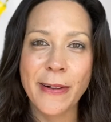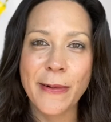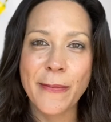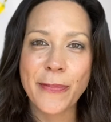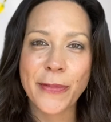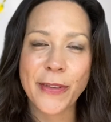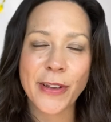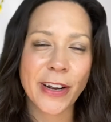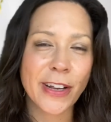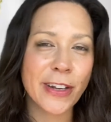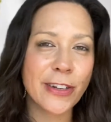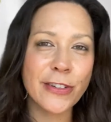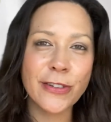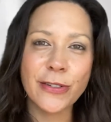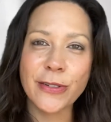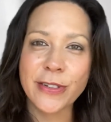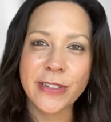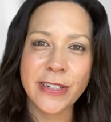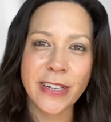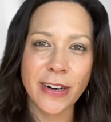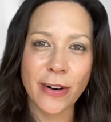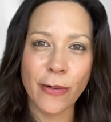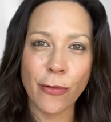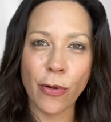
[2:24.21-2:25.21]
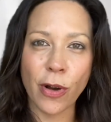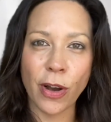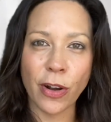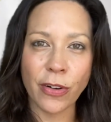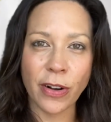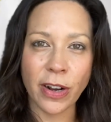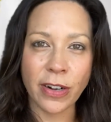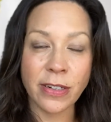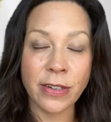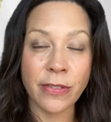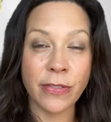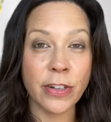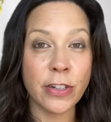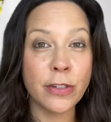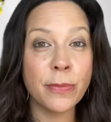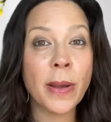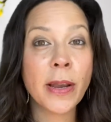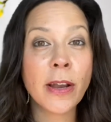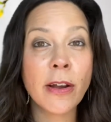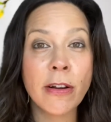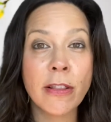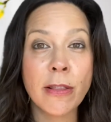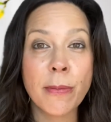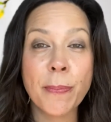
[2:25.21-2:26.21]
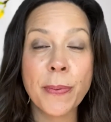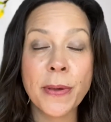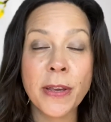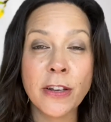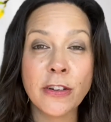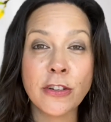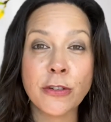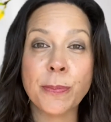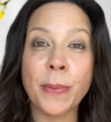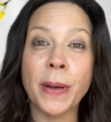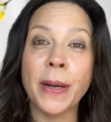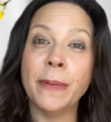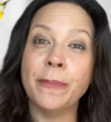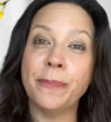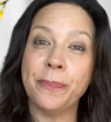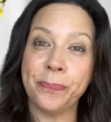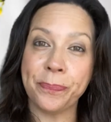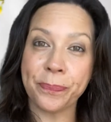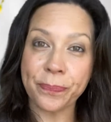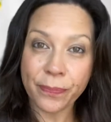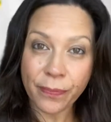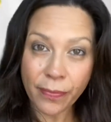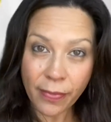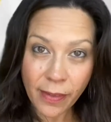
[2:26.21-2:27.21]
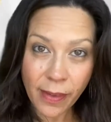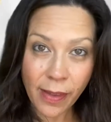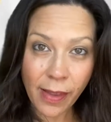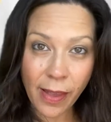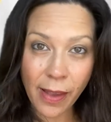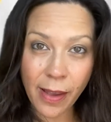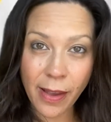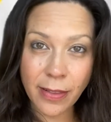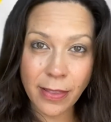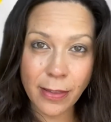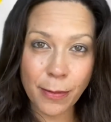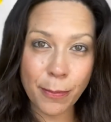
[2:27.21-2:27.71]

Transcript: you're not gonna do a ton of water activities. You might go to the beach, but at the